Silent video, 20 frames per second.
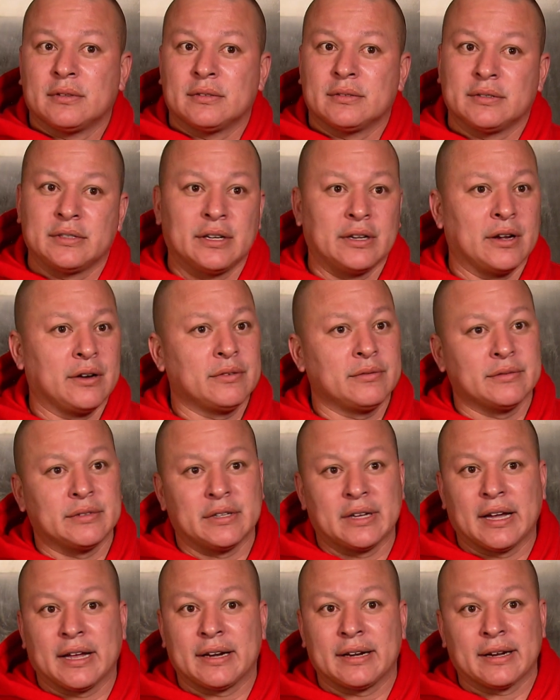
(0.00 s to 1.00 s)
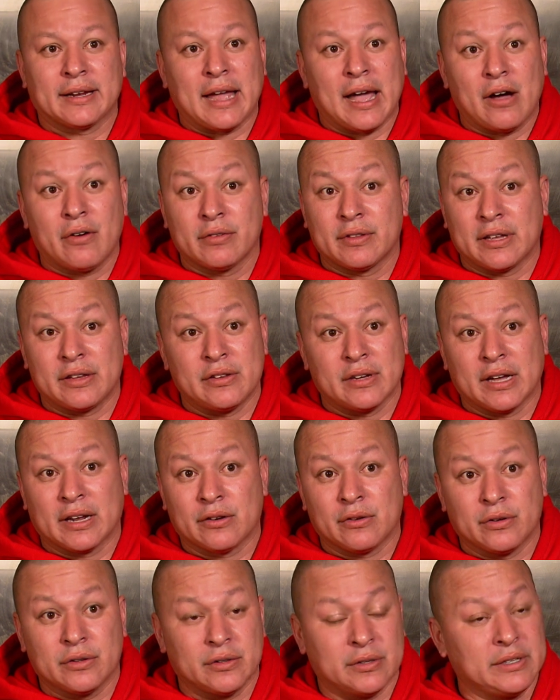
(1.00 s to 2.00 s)
you know, you got an accountant that you got to
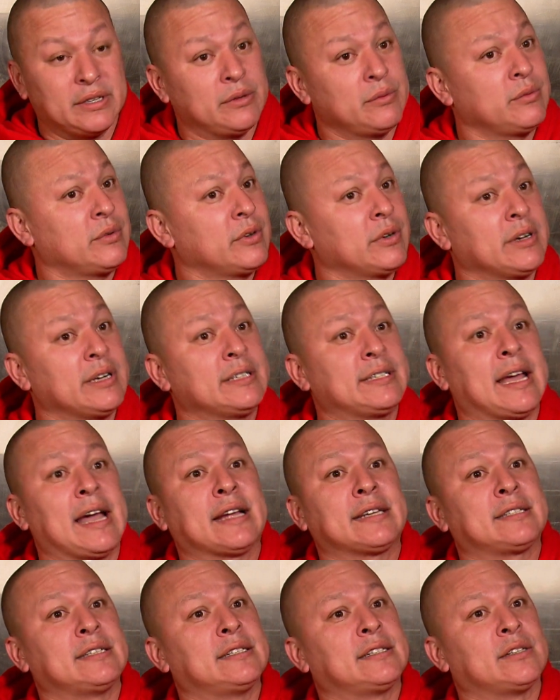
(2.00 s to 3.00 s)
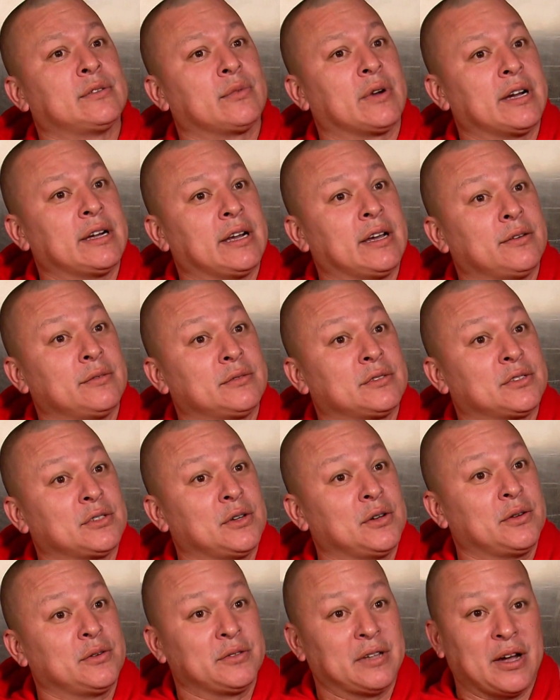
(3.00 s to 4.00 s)
go to. We're in tax season right now.
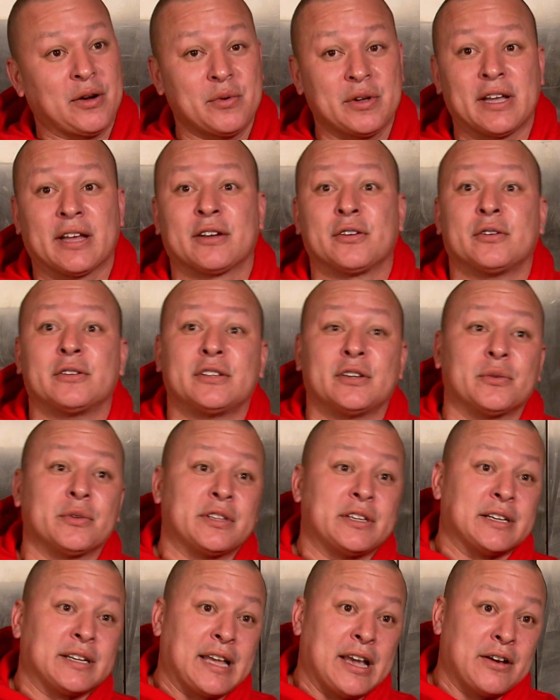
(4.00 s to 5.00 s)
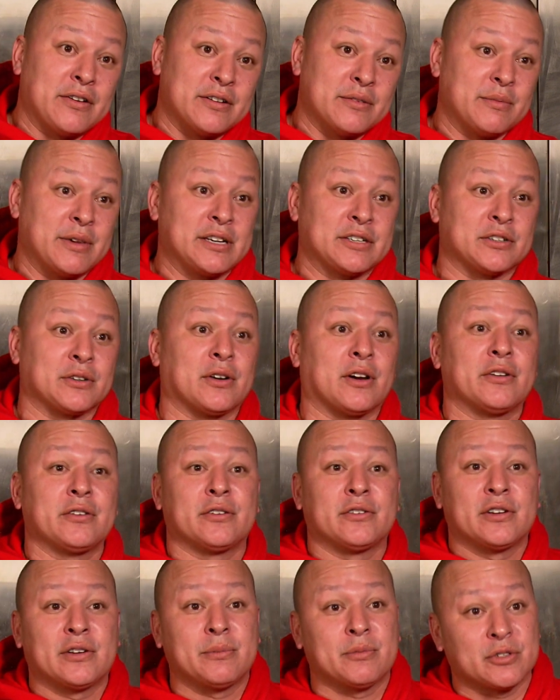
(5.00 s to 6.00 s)
So now we got to go deal with the accountant and make sure all your
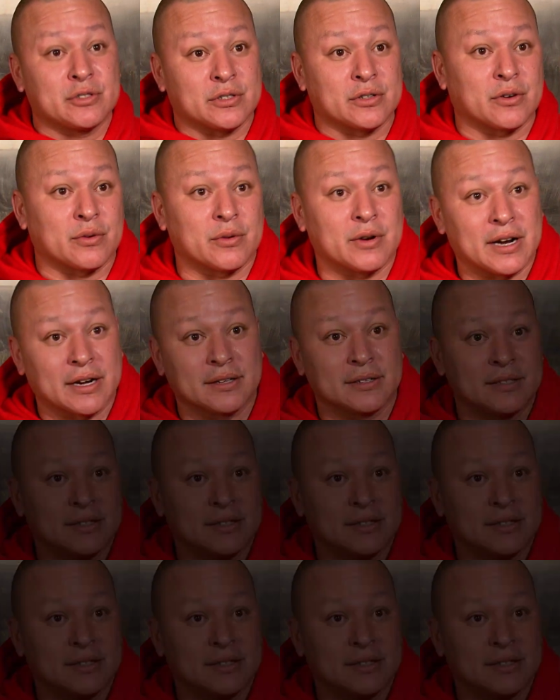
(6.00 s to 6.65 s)
numbers are correct.